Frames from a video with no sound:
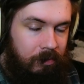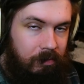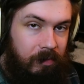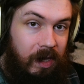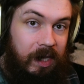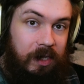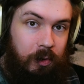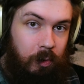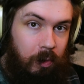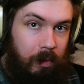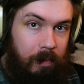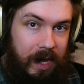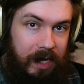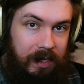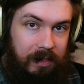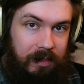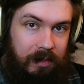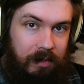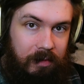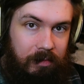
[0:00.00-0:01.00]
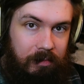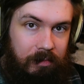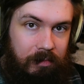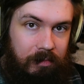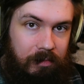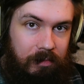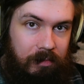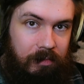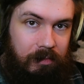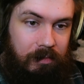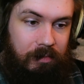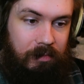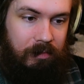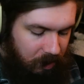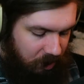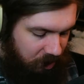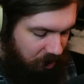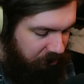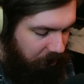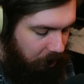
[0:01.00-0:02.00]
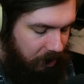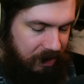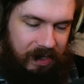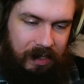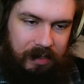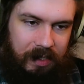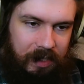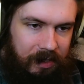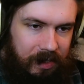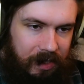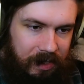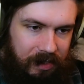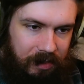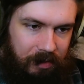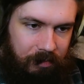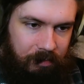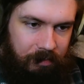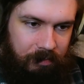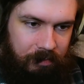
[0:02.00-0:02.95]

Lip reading: into a bass. So far it sounds like this.